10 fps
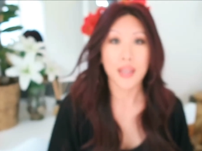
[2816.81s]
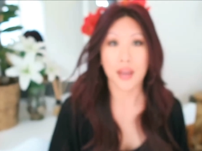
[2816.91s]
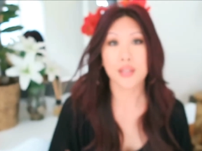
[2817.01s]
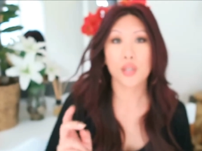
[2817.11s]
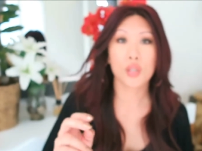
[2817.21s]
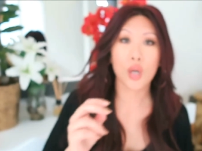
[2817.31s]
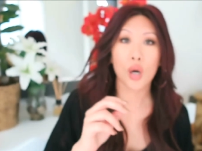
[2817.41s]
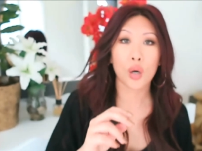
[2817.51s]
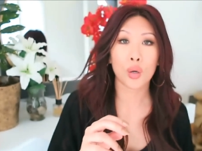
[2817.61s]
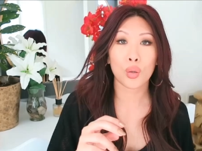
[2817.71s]
Yes,
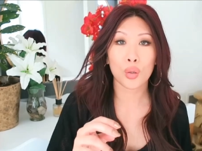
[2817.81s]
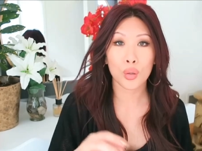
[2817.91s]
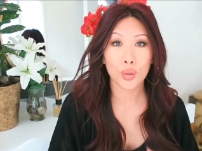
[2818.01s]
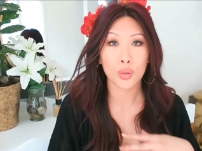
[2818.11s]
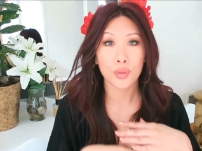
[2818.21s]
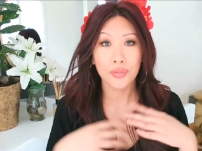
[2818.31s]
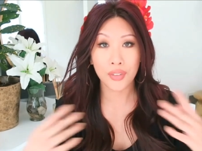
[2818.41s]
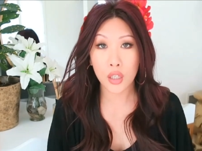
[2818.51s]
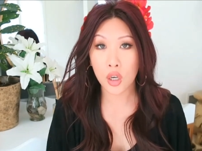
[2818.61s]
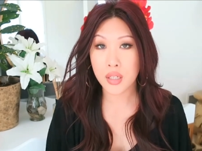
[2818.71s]
so
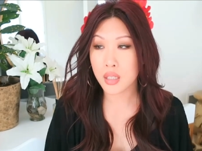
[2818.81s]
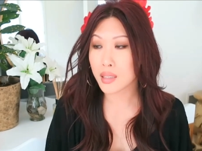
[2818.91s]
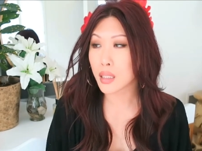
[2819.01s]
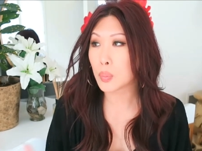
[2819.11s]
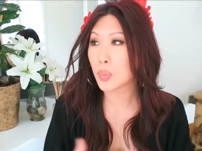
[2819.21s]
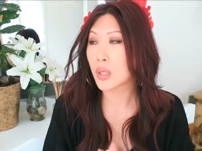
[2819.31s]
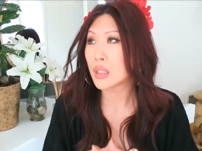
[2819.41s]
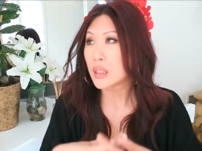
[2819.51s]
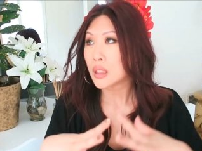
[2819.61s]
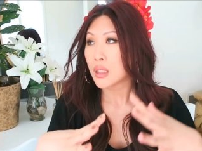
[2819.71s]
feet are asleep,
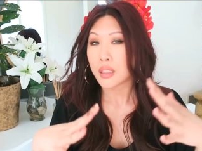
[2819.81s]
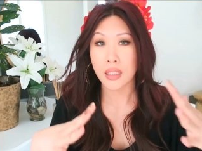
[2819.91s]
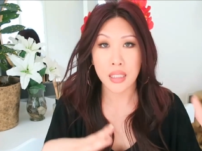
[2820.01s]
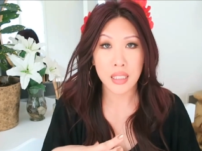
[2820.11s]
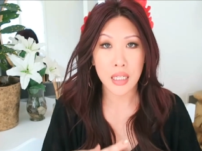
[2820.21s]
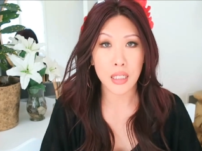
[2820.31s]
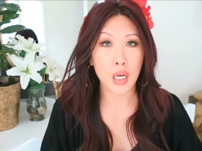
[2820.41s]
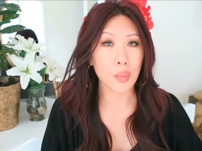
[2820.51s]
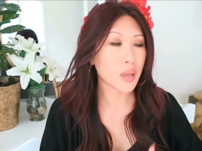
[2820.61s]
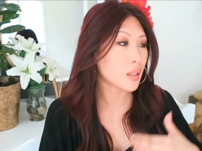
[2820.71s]
need to stand
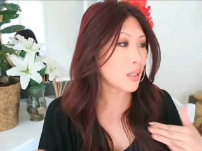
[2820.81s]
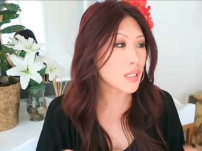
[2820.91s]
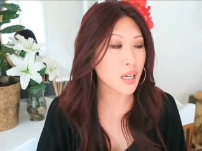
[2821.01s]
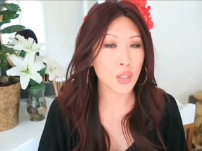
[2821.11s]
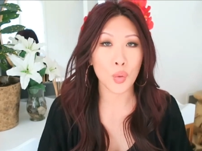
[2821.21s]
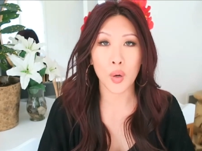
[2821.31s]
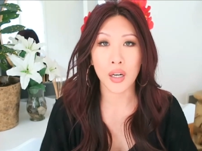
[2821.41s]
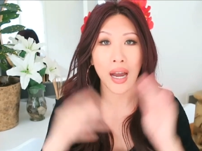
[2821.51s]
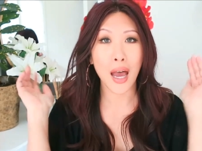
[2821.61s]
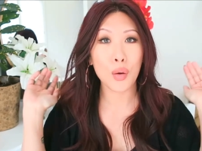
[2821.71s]
up, need to get to
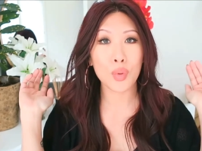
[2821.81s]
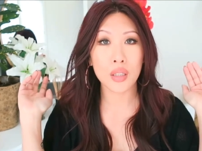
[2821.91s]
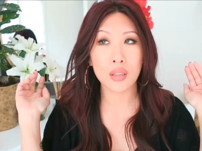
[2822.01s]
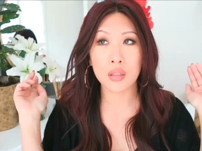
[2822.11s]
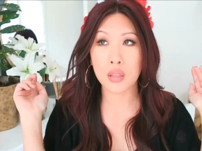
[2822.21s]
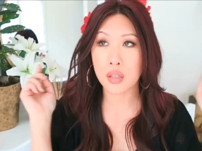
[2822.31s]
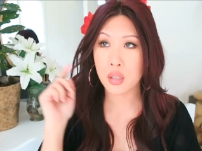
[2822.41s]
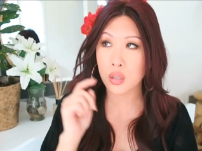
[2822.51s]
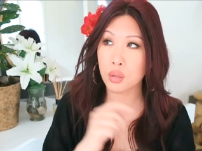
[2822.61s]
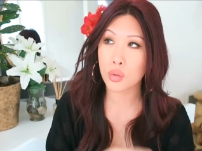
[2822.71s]
work. I will
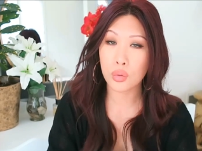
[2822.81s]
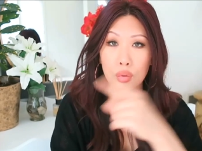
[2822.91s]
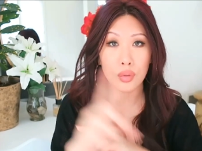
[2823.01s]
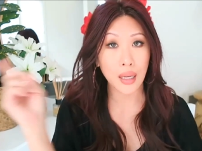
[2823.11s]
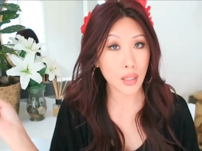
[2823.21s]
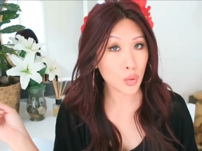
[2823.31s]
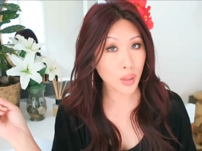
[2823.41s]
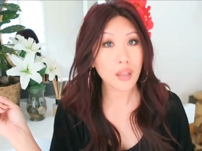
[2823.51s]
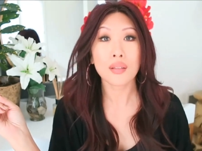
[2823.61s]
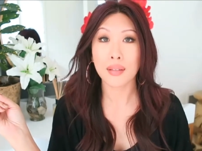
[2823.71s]
see you next
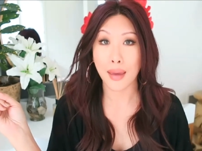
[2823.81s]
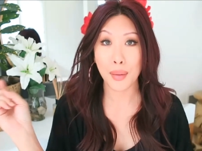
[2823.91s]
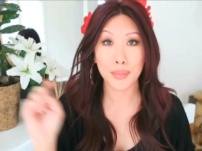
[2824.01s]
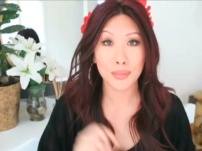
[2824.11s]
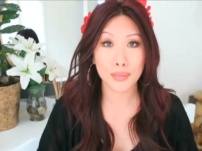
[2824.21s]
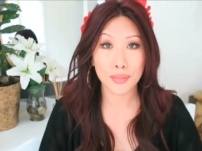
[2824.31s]
week. Yep.